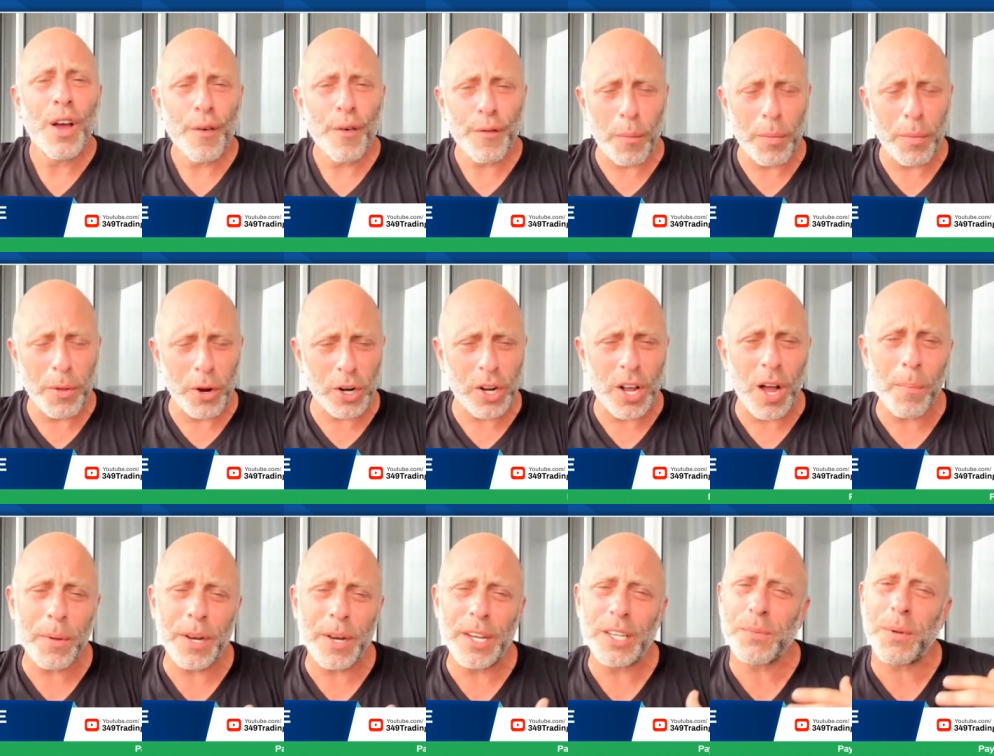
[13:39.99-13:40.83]
from their
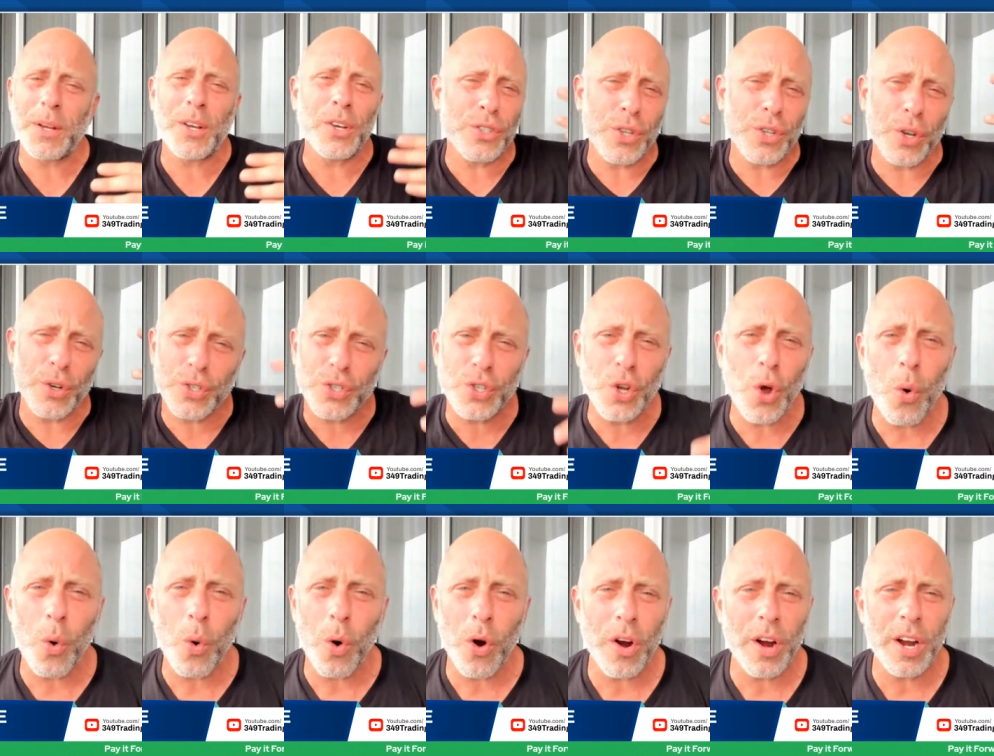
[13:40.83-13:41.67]
companies because they're
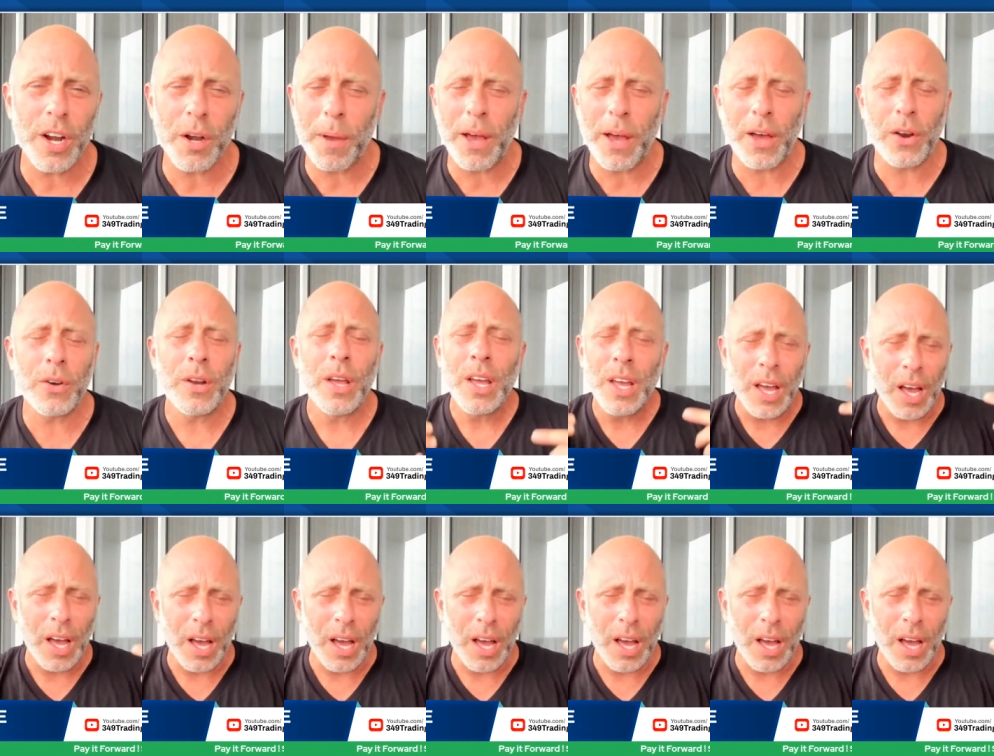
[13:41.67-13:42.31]
so worried about